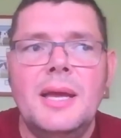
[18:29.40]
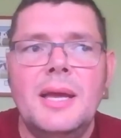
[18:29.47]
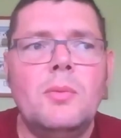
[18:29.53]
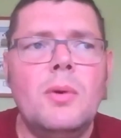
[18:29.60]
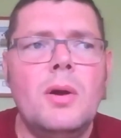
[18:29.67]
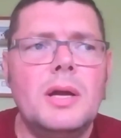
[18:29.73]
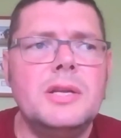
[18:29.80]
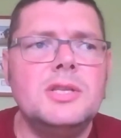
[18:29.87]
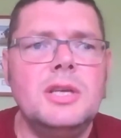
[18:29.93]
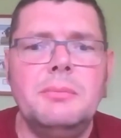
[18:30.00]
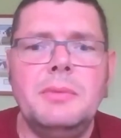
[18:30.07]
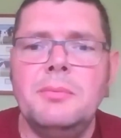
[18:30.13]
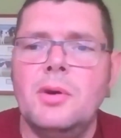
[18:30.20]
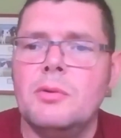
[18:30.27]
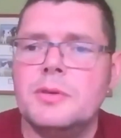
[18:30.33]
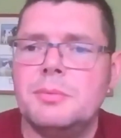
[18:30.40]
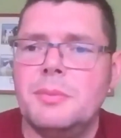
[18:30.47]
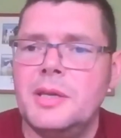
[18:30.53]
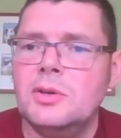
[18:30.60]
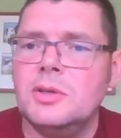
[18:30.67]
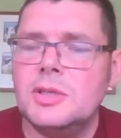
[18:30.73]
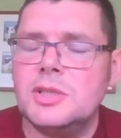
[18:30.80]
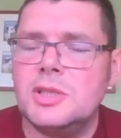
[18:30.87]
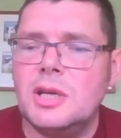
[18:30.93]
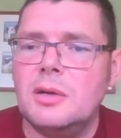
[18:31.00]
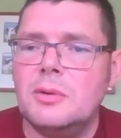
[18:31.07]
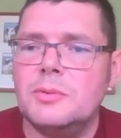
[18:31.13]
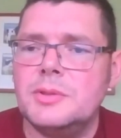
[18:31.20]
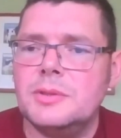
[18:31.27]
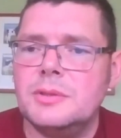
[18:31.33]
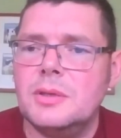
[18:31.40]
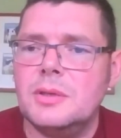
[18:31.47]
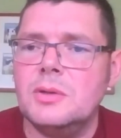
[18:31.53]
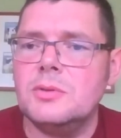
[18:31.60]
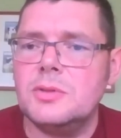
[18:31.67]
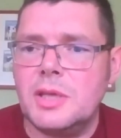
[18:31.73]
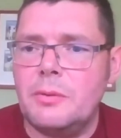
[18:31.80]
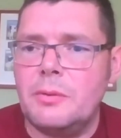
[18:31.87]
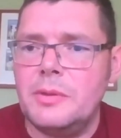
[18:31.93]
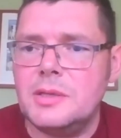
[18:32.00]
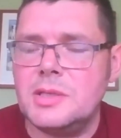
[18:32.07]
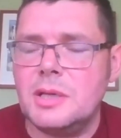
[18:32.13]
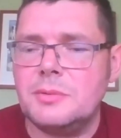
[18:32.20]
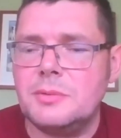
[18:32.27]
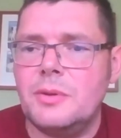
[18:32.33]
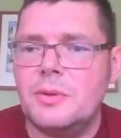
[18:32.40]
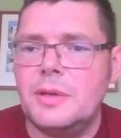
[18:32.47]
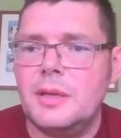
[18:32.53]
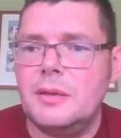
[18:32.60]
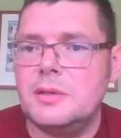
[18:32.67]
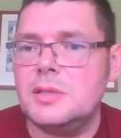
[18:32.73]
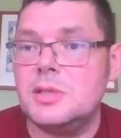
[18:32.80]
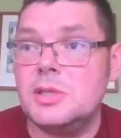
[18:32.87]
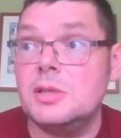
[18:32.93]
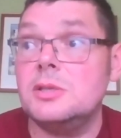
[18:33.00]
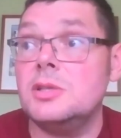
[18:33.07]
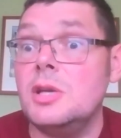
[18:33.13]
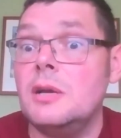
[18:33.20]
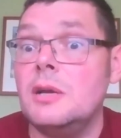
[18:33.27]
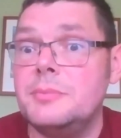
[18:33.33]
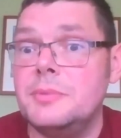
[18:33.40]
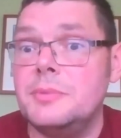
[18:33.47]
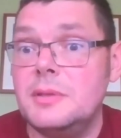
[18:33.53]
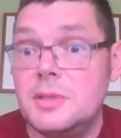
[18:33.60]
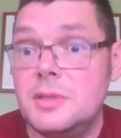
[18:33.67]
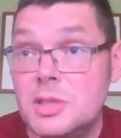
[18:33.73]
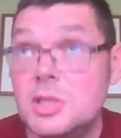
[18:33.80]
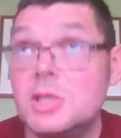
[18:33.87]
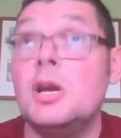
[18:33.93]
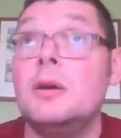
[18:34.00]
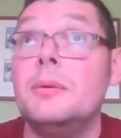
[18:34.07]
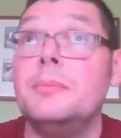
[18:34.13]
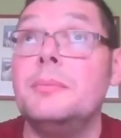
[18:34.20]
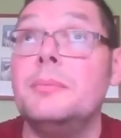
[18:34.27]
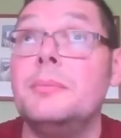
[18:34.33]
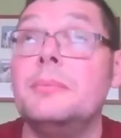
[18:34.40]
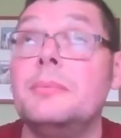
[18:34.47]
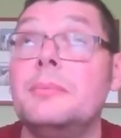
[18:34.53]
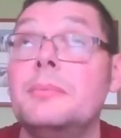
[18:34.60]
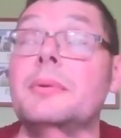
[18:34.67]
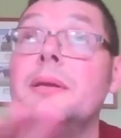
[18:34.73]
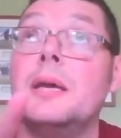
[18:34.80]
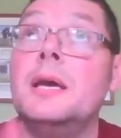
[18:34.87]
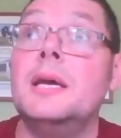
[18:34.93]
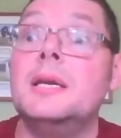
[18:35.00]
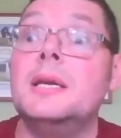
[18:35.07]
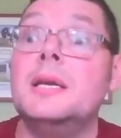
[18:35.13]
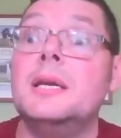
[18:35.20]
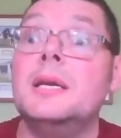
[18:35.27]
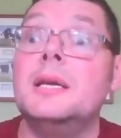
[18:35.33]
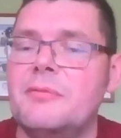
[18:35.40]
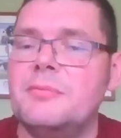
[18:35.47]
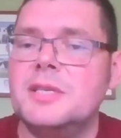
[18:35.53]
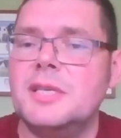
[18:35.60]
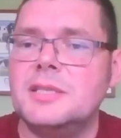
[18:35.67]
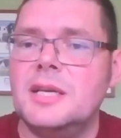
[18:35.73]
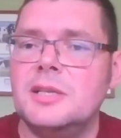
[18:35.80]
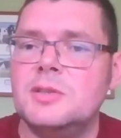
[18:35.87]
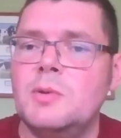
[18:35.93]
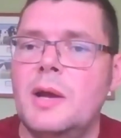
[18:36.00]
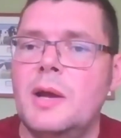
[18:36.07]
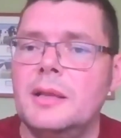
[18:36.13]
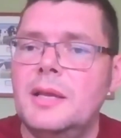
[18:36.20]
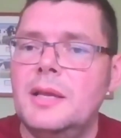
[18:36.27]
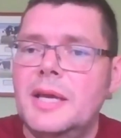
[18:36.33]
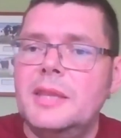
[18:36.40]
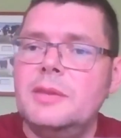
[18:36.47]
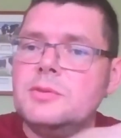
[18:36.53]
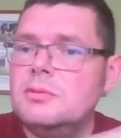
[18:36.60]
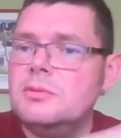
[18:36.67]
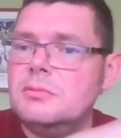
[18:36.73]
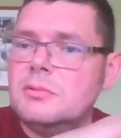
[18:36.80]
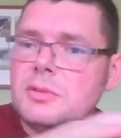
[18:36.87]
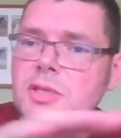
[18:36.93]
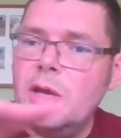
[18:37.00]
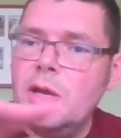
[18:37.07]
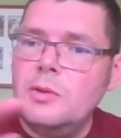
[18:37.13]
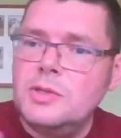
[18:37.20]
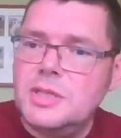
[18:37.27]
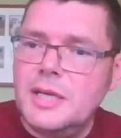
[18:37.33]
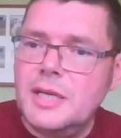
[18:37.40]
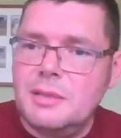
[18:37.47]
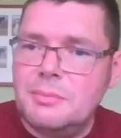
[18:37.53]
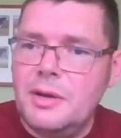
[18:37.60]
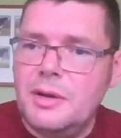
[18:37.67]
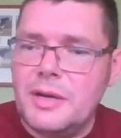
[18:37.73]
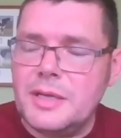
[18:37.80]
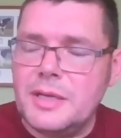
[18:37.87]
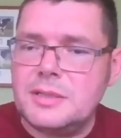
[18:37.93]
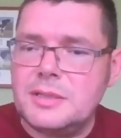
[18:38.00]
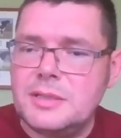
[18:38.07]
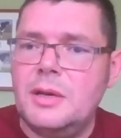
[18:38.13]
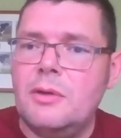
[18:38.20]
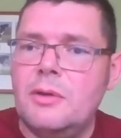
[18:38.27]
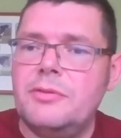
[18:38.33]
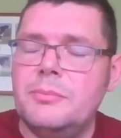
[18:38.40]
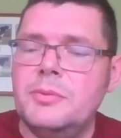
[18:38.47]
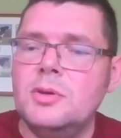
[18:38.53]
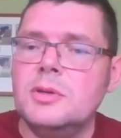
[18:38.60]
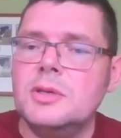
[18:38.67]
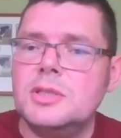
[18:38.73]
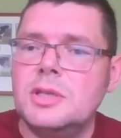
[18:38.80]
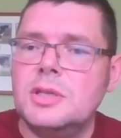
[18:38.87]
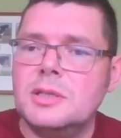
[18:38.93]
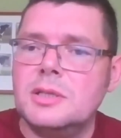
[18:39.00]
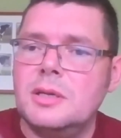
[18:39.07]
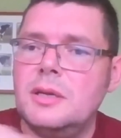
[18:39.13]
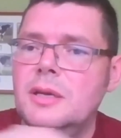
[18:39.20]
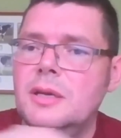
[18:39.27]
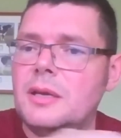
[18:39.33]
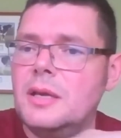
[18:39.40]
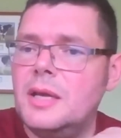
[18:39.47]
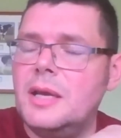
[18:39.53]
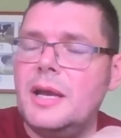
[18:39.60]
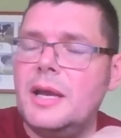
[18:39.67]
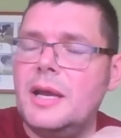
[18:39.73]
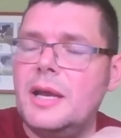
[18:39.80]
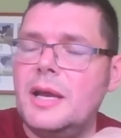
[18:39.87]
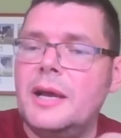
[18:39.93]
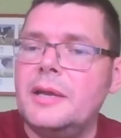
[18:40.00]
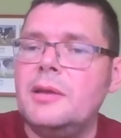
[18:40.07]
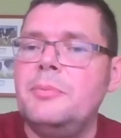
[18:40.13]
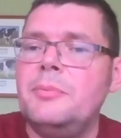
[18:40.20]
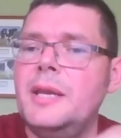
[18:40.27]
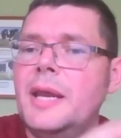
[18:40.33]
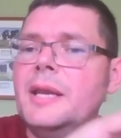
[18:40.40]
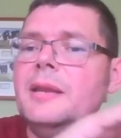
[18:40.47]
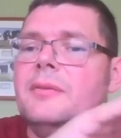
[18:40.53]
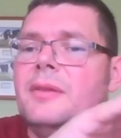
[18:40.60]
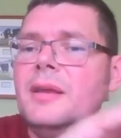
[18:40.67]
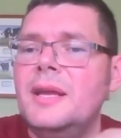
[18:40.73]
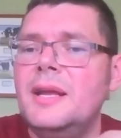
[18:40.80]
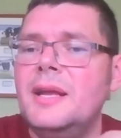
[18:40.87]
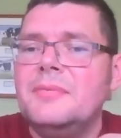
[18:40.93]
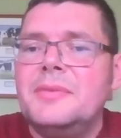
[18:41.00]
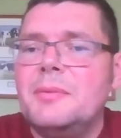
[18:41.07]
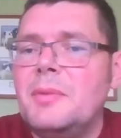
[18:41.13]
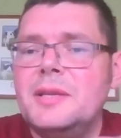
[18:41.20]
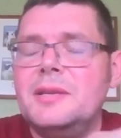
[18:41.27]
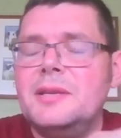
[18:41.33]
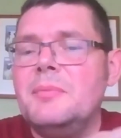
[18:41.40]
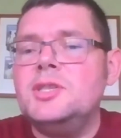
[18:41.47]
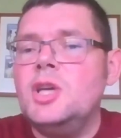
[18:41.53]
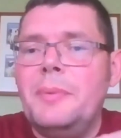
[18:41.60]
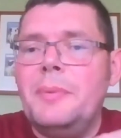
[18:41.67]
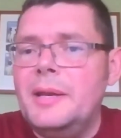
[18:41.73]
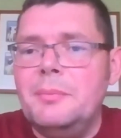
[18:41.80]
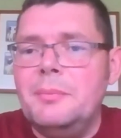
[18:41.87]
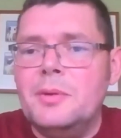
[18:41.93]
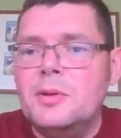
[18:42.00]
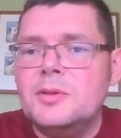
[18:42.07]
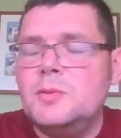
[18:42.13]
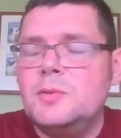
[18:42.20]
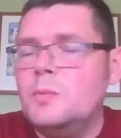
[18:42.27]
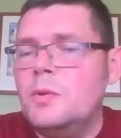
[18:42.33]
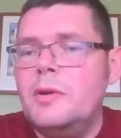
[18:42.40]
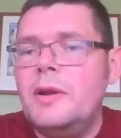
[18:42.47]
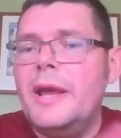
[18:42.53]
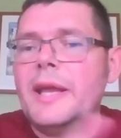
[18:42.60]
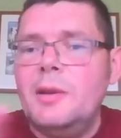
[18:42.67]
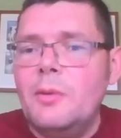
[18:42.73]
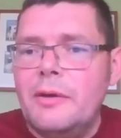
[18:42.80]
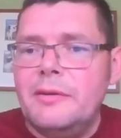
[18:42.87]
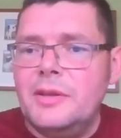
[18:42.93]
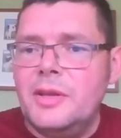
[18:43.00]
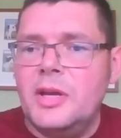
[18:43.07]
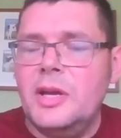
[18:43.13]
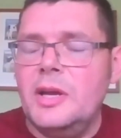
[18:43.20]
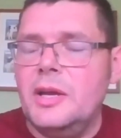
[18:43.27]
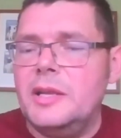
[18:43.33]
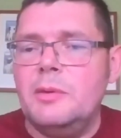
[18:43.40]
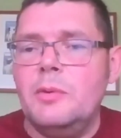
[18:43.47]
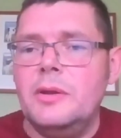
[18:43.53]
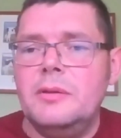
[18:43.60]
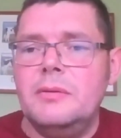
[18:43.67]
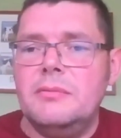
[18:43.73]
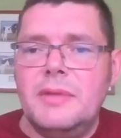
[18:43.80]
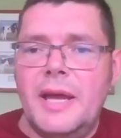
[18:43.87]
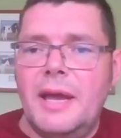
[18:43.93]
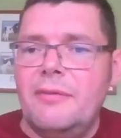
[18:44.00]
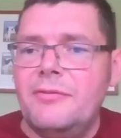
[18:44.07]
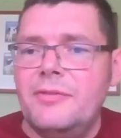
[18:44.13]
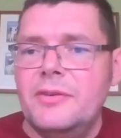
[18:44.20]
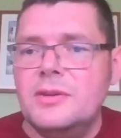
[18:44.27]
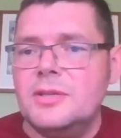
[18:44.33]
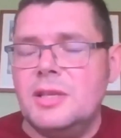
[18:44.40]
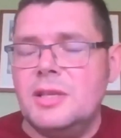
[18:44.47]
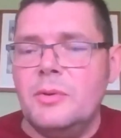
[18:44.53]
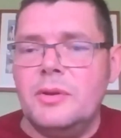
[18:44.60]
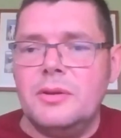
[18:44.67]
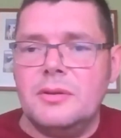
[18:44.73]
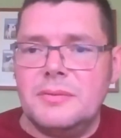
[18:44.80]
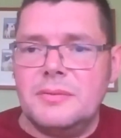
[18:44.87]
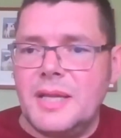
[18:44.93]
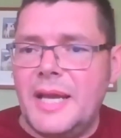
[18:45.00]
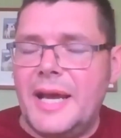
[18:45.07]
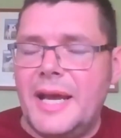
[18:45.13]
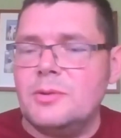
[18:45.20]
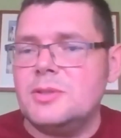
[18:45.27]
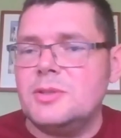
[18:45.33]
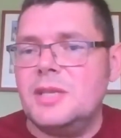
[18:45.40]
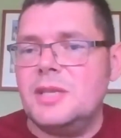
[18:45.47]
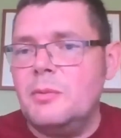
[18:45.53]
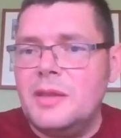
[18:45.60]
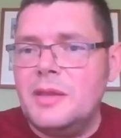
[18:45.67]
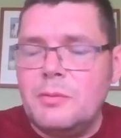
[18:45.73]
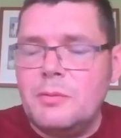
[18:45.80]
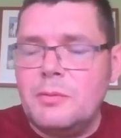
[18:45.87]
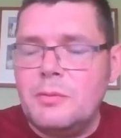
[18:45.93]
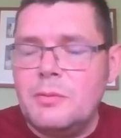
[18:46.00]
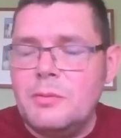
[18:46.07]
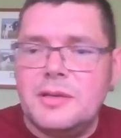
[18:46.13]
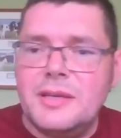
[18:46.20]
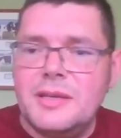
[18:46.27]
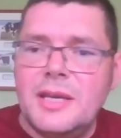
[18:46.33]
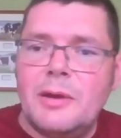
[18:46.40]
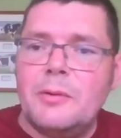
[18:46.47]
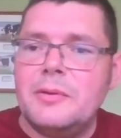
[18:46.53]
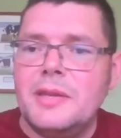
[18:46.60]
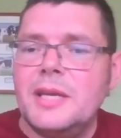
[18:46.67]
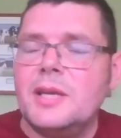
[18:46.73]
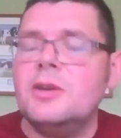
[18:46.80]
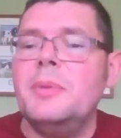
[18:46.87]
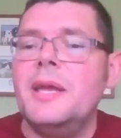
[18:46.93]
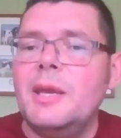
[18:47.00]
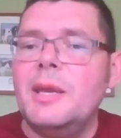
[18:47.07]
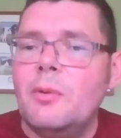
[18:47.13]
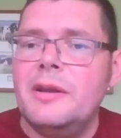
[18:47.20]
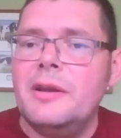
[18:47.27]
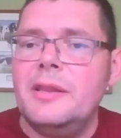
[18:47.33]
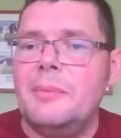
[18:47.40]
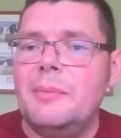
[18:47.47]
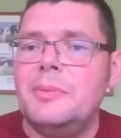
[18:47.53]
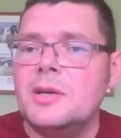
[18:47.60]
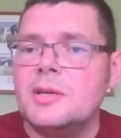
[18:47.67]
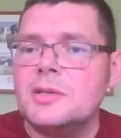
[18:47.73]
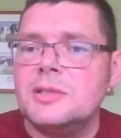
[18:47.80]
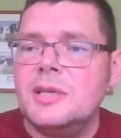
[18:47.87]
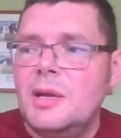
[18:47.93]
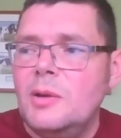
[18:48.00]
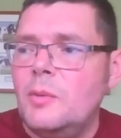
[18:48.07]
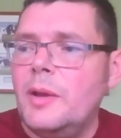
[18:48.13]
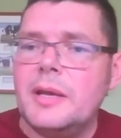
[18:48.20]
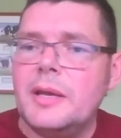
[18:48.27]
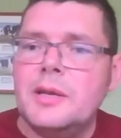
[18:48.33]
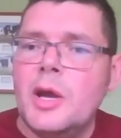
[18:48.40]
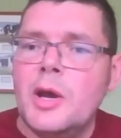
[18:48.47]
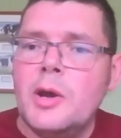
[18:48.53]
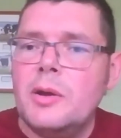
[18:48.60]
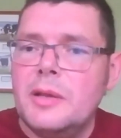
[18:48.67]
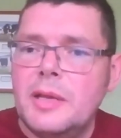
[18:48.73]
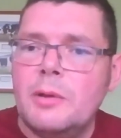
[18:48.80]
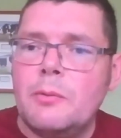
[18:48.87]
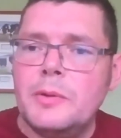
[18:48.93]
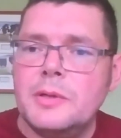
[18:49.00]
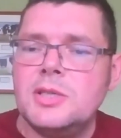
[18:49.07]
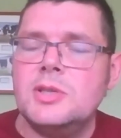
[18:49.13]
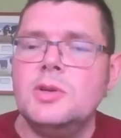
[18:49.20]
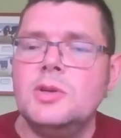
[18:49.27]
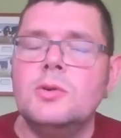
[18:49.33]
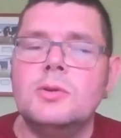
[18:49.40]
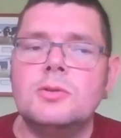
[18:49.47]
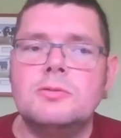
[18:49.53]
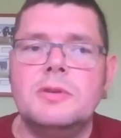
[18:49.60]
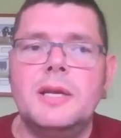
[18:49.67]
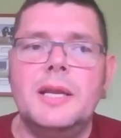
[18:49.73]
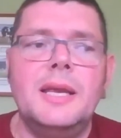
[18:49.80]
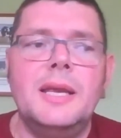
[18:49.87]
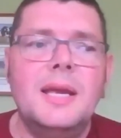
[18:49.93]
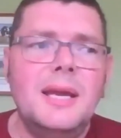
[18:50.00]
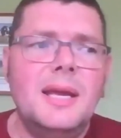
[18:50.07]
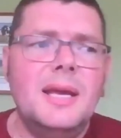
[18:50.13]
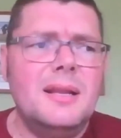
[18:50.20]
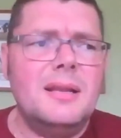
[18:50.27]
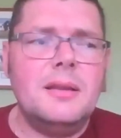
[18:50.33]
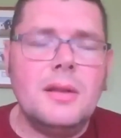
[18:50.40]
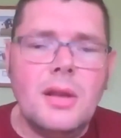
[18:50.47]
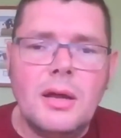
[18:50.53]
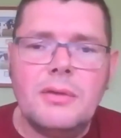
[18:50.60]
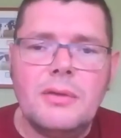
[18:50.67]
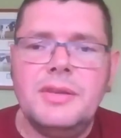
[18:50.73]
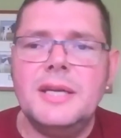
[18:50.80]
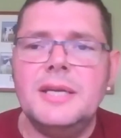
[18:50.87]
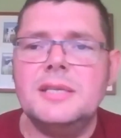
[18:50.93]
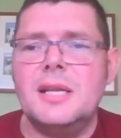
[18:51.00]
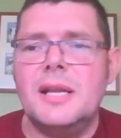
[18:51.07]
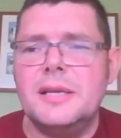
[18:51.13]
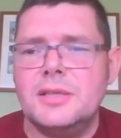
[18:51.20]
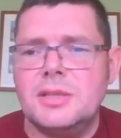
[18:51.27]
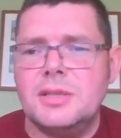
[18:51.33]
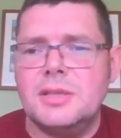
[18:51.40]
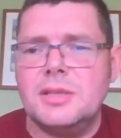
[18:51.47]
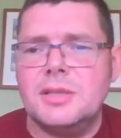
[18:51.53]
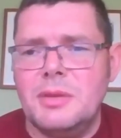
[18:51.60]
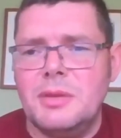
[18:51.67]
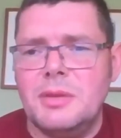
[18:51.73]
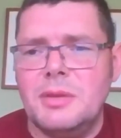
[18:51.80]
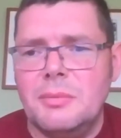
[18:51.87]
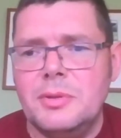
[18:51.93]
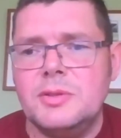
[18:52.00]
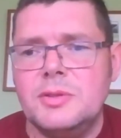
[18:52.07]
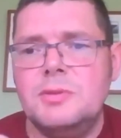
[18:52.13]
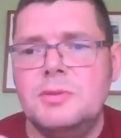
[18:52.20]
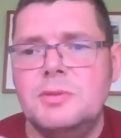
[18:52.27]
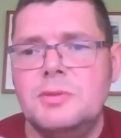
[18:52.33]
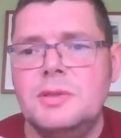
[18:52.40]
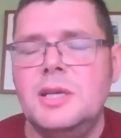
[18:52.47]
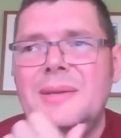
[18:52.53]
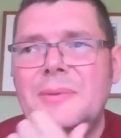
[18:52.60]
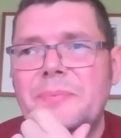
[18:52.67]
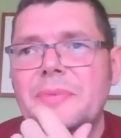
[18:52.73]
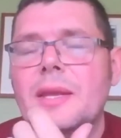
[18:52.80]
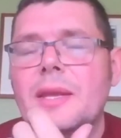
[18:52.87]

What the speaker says: But what concerned me more was my young stock was also in the top 65 percentile as well. And there's no genetic progress, you know, from young stock to I could breed any of my top animals were anywhere in the herd. They weren't heifers, they weren't cows, they were, you know, they could be anywhere in there because we had no, you know, we'd stalled really. There was a lot of things like some of the bulls we'd used.